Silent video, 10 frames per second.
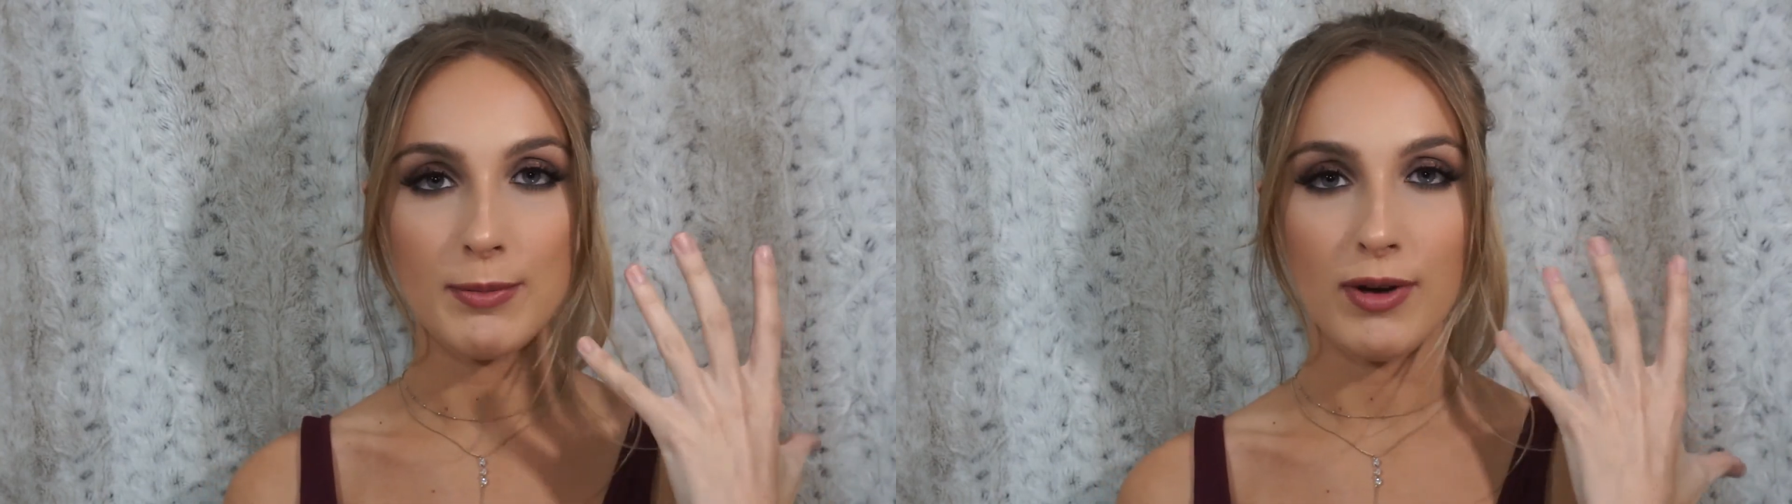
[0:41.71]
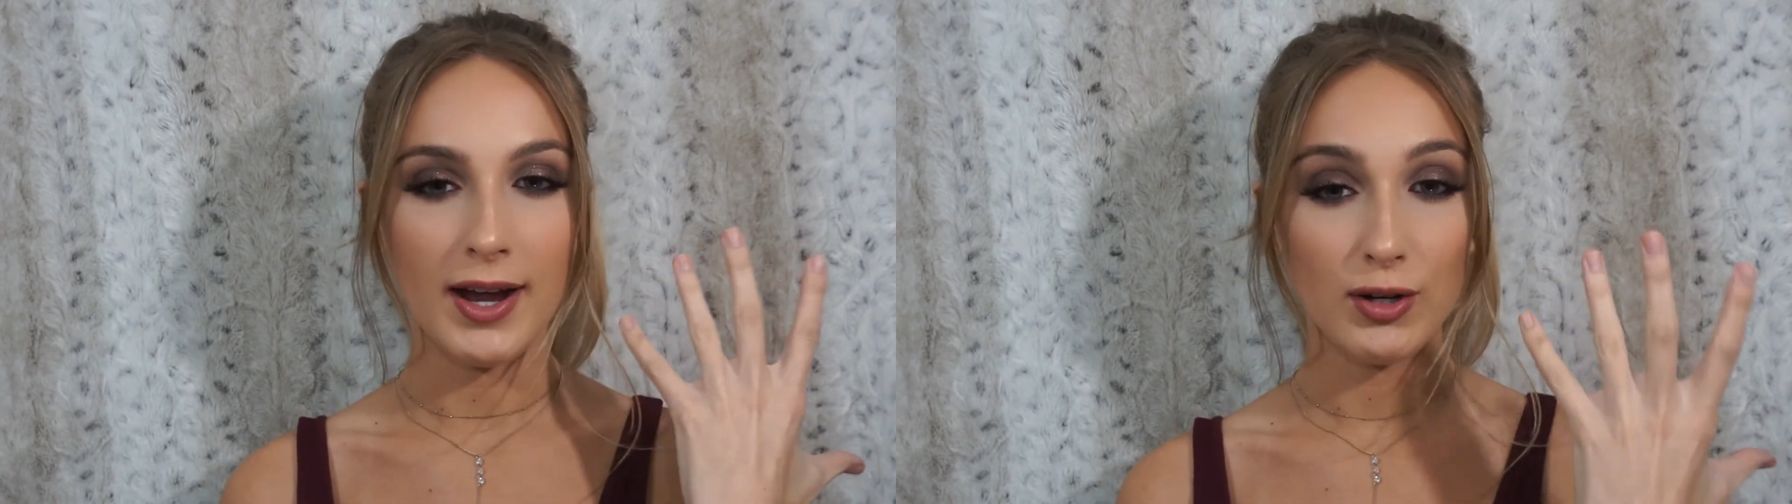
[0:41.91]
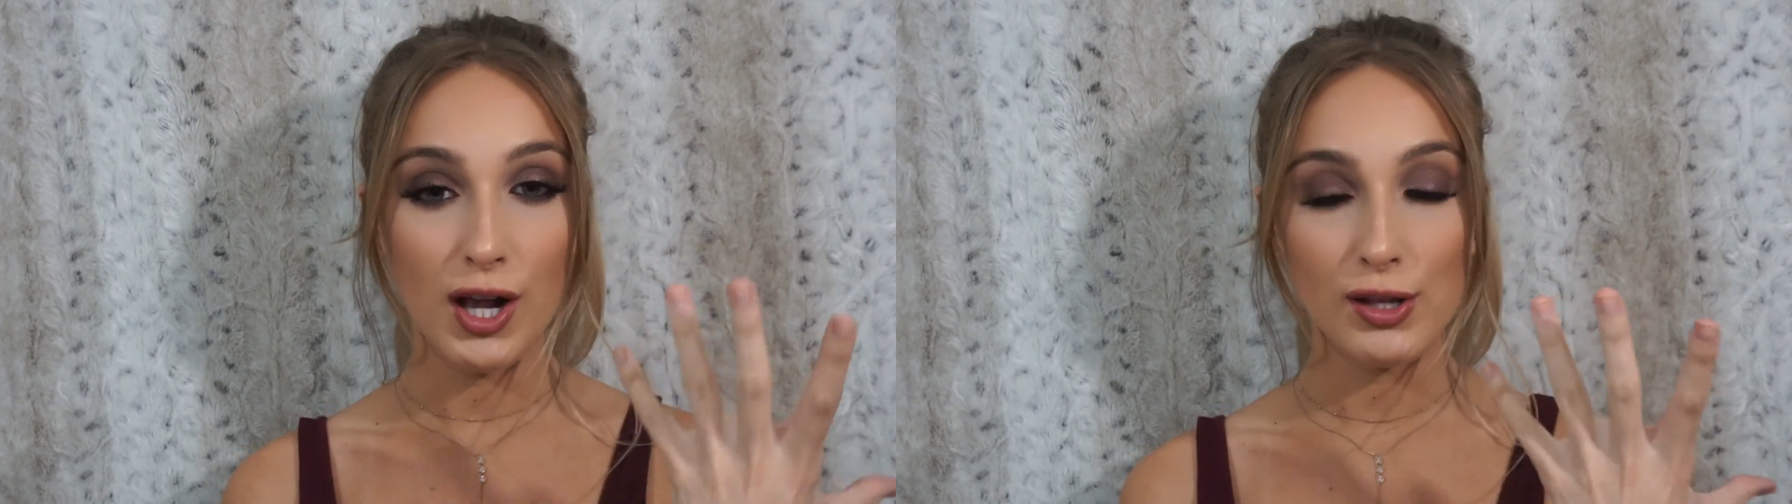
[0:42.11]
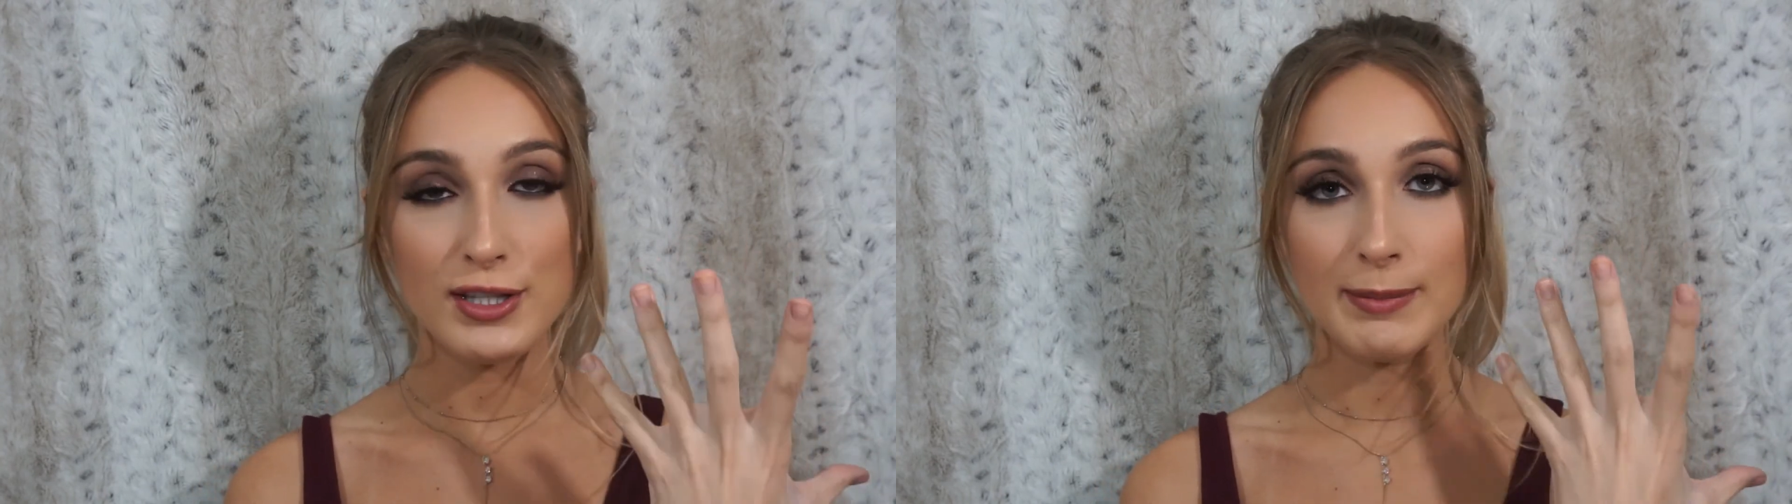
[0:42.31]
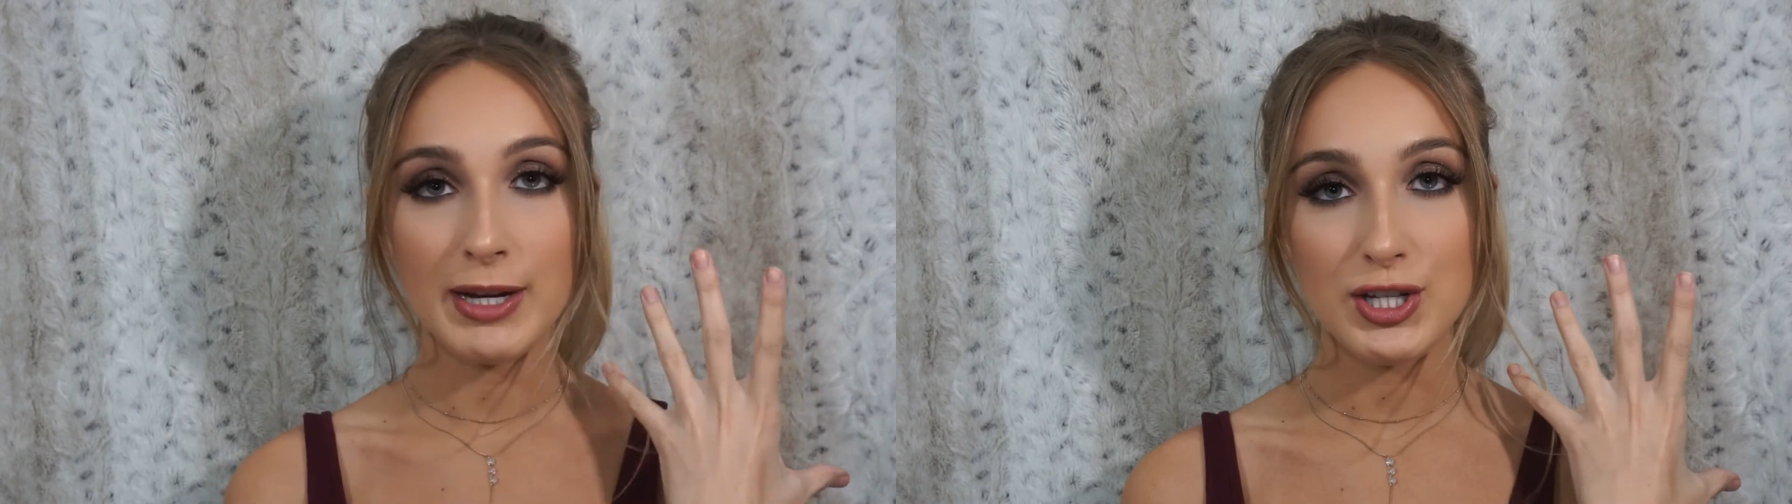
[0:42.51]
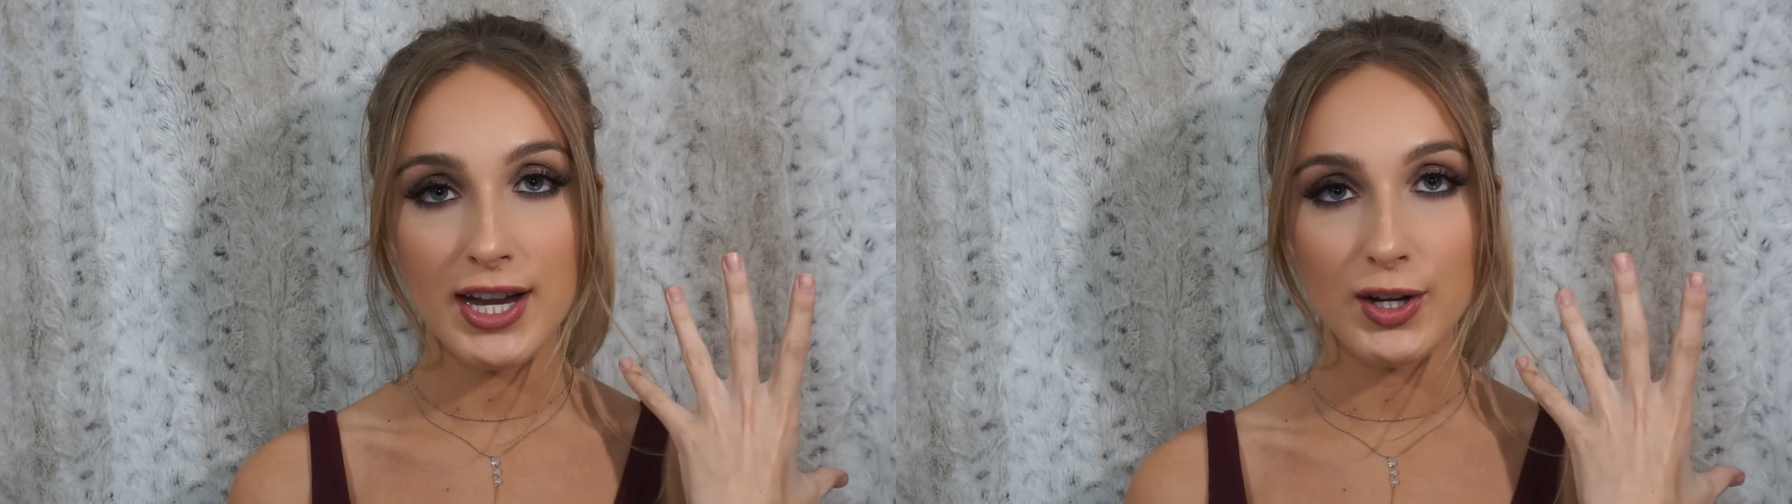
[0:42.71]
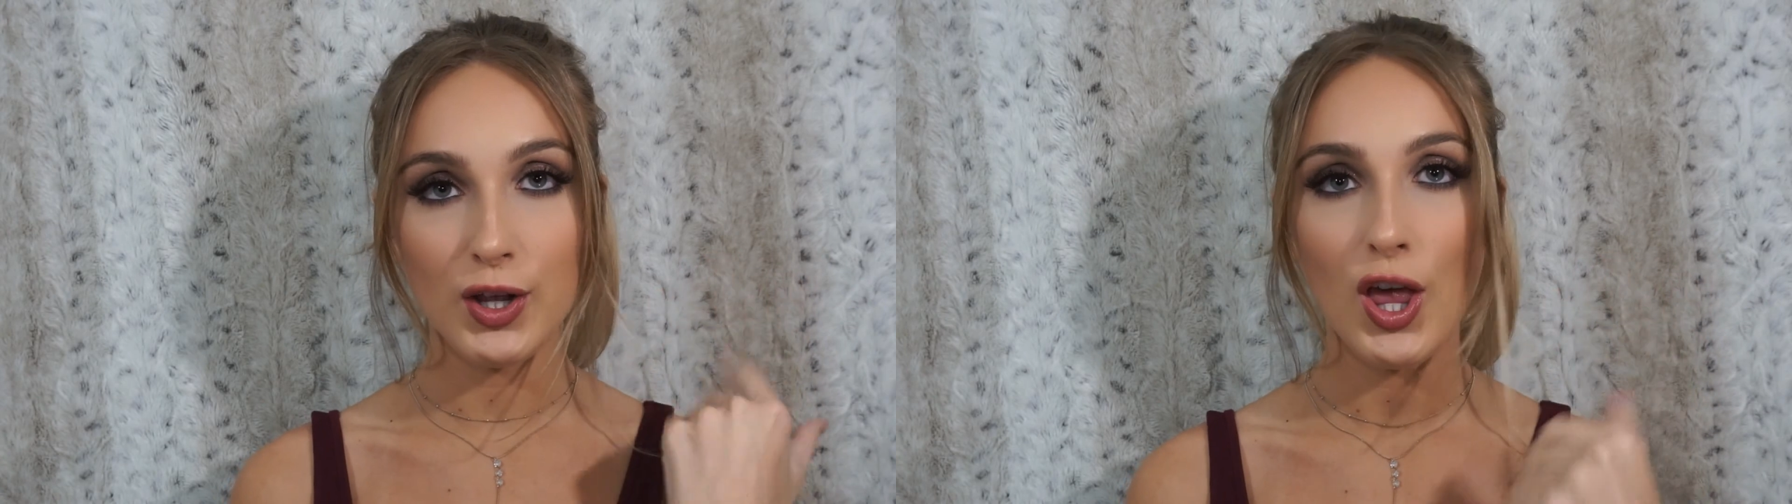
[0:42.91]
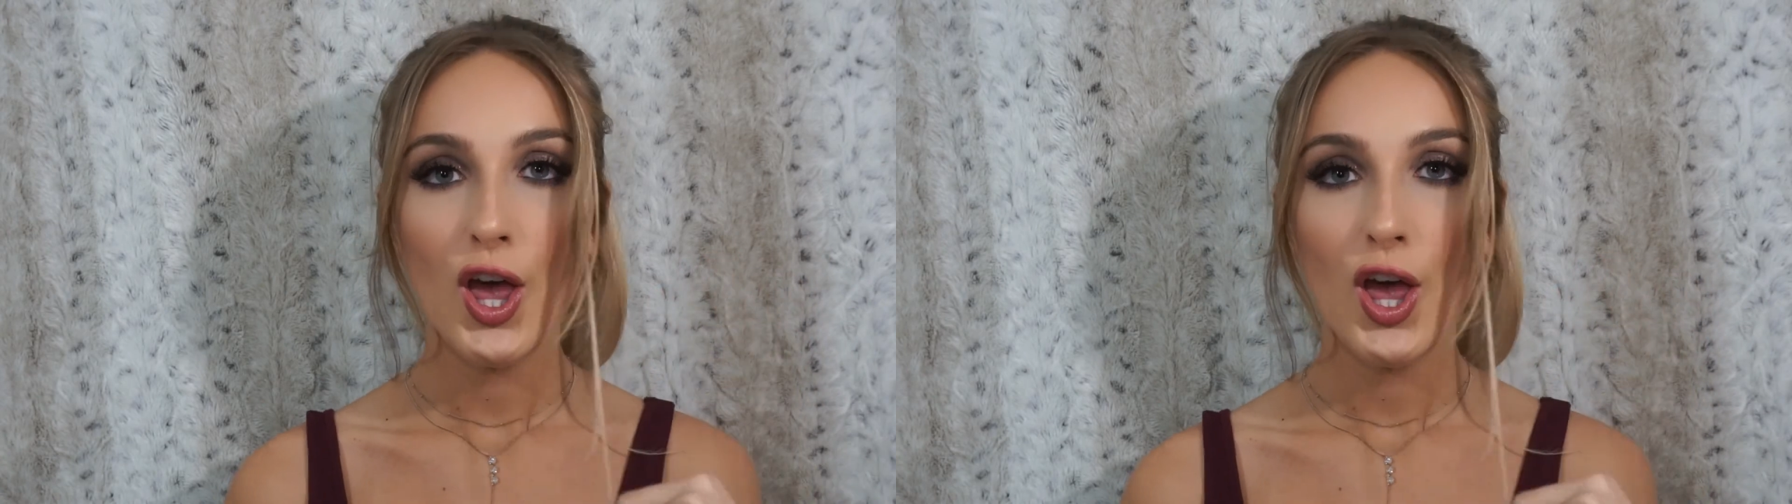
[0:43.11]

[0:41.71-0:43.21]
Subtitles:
brown colors on my channel,